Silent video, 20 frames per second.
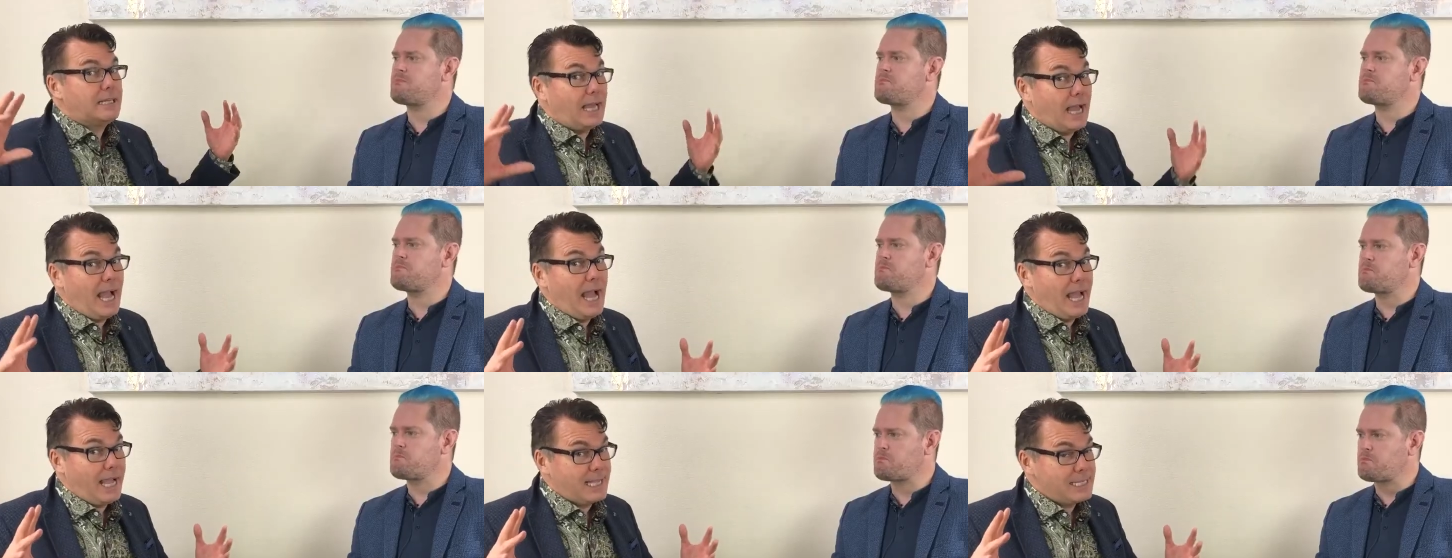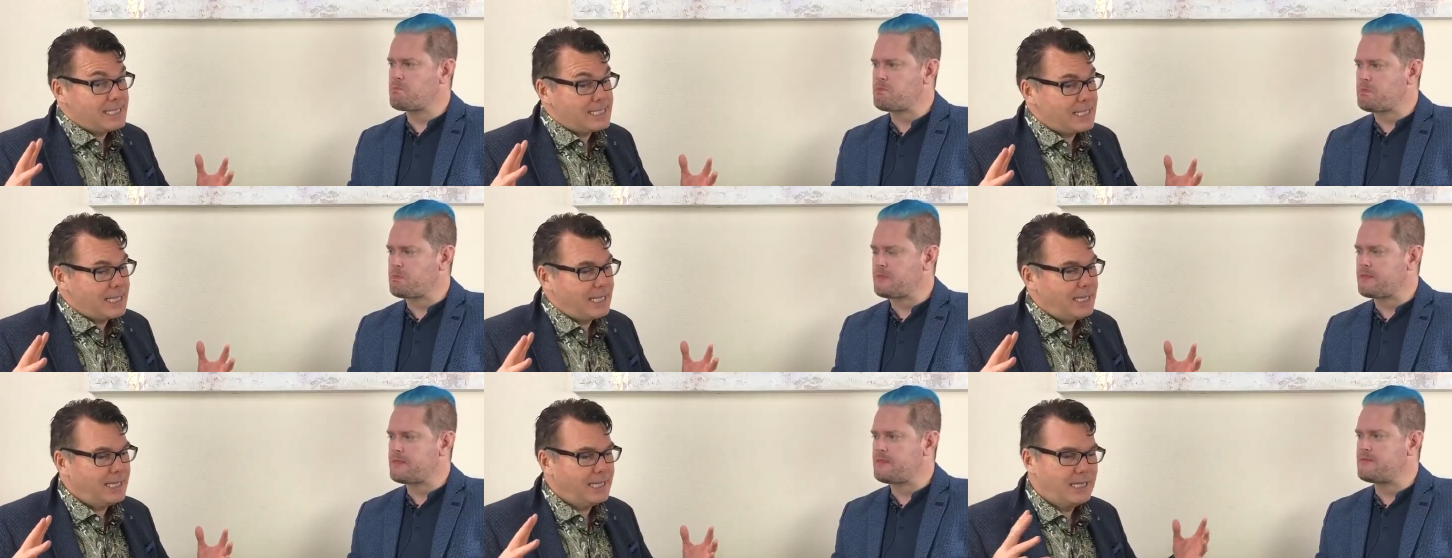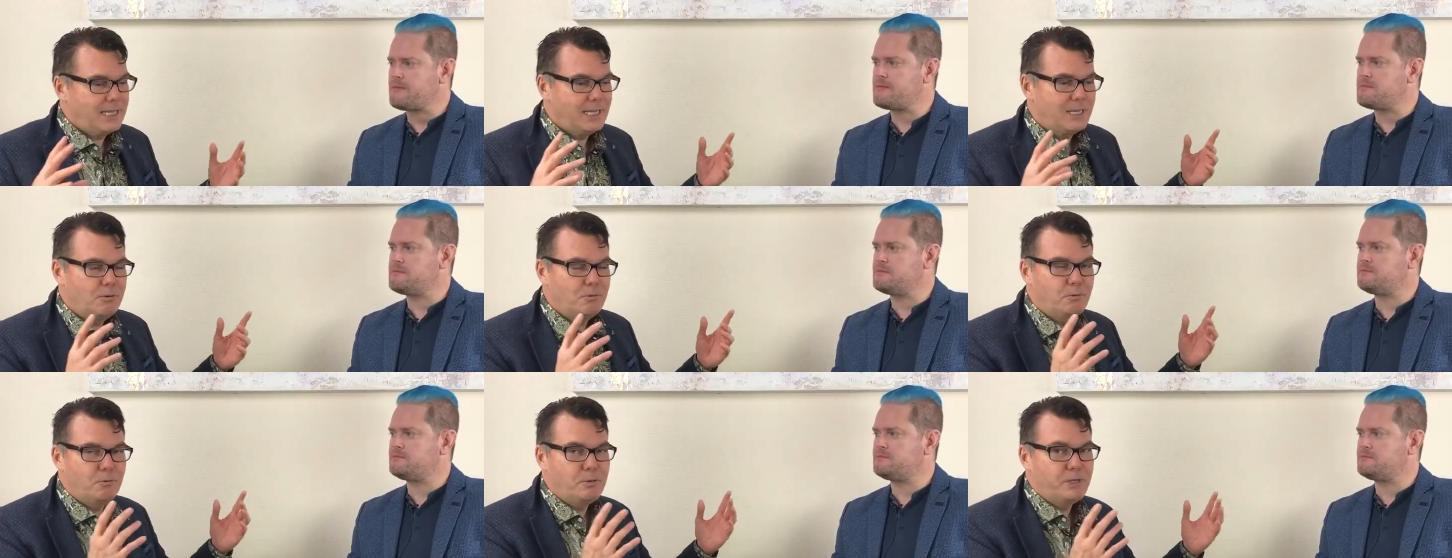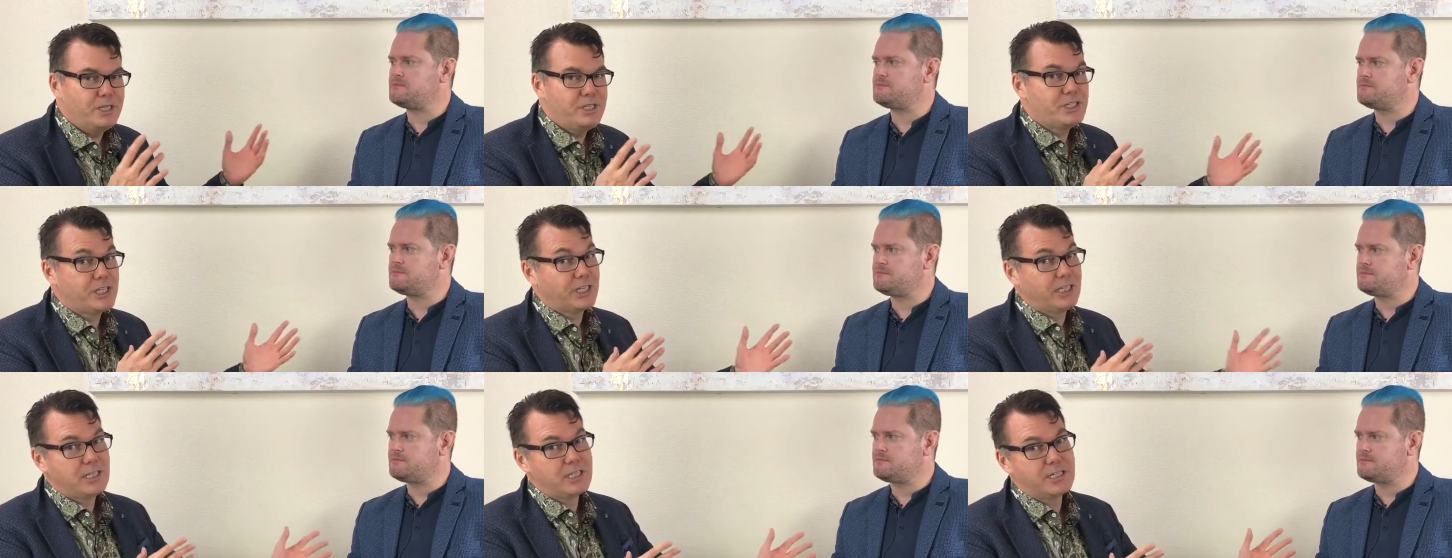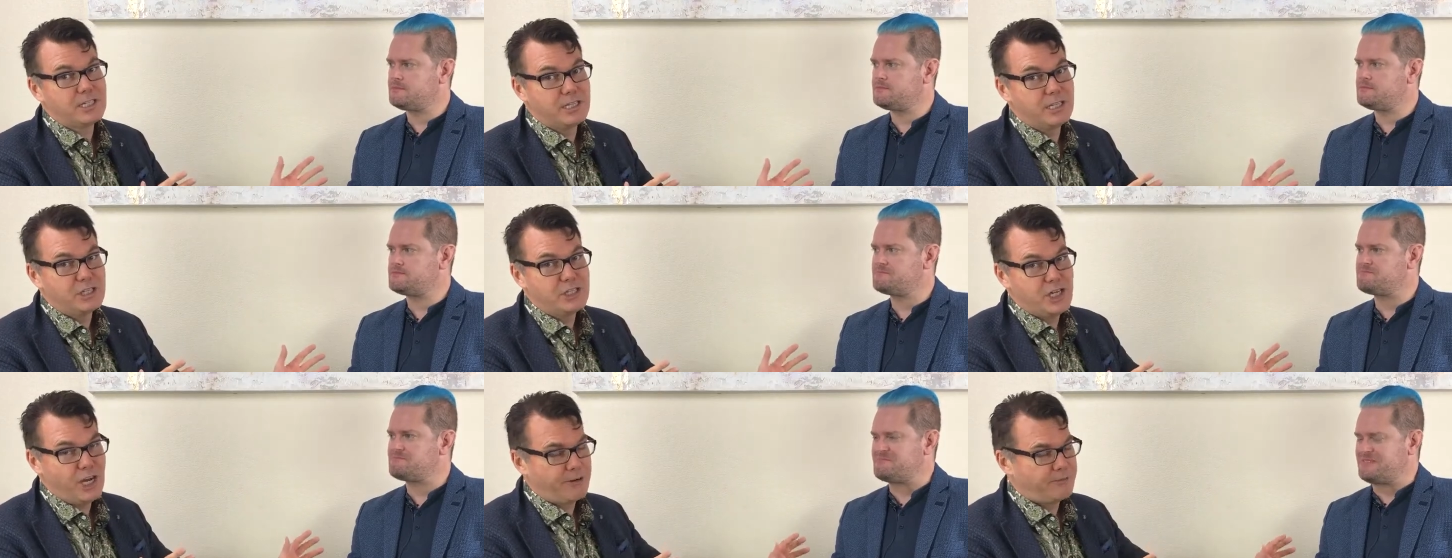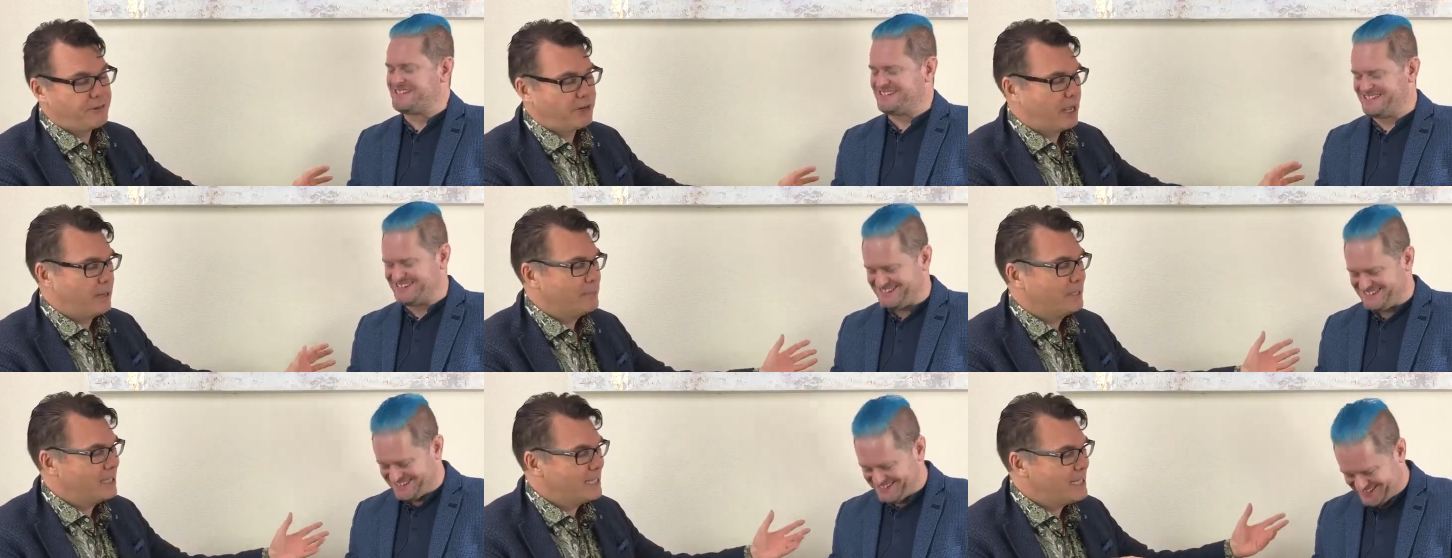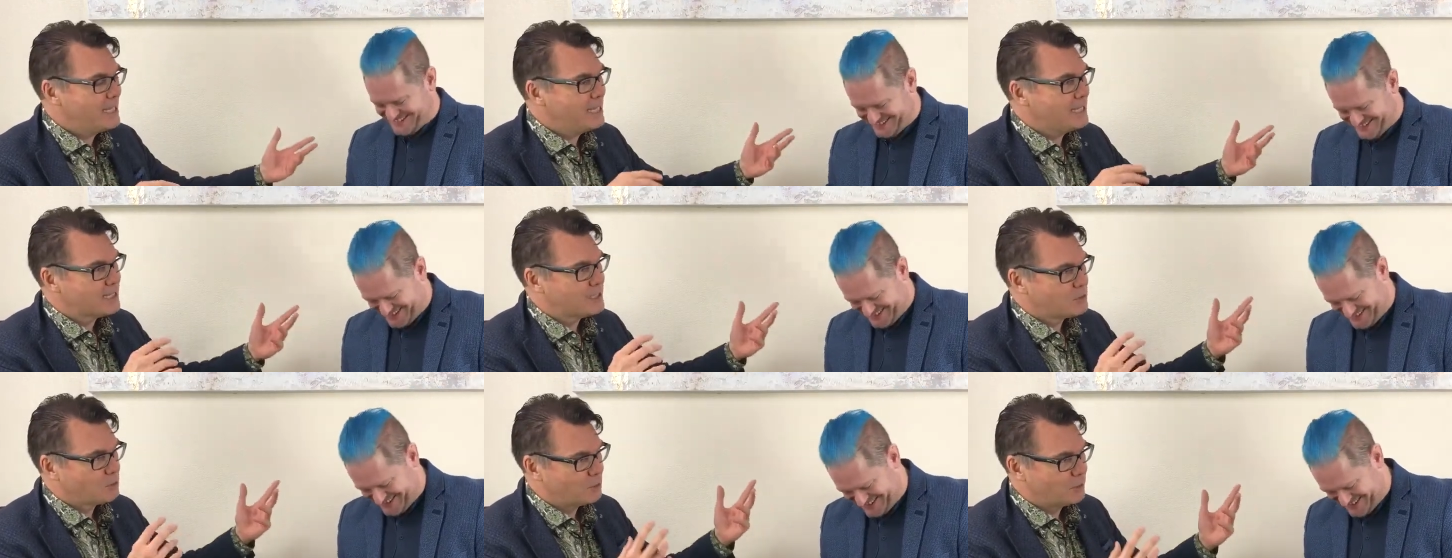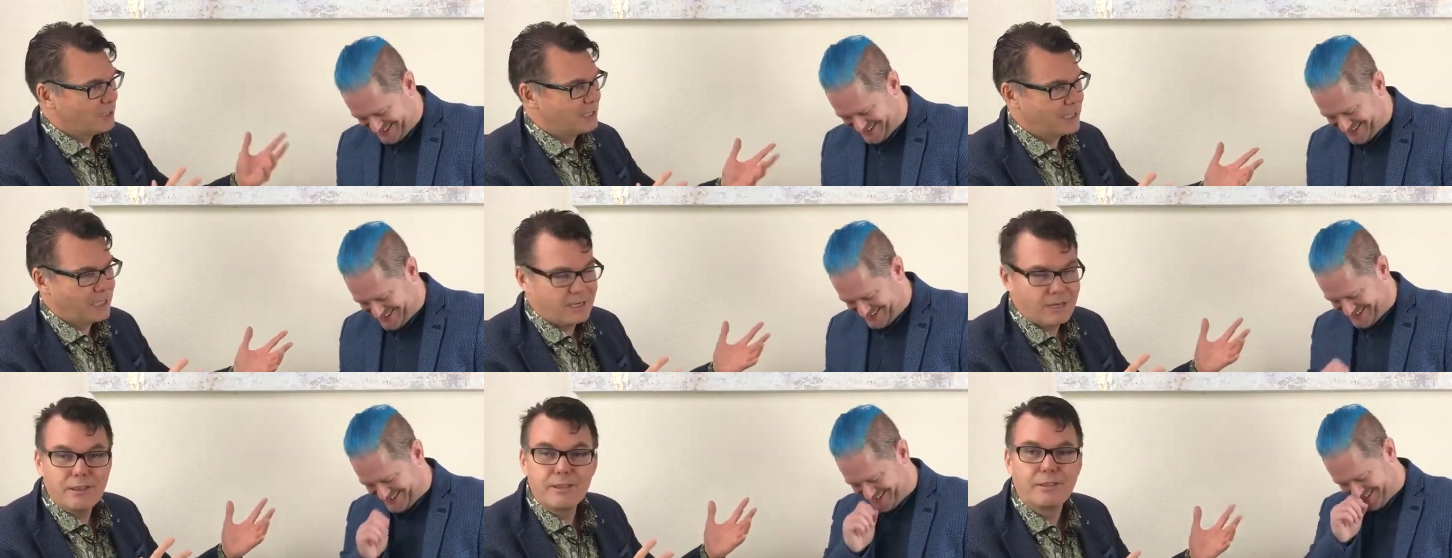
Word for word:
Speaker 1: guys, we should listen to Jeffrey. I mean, he is really an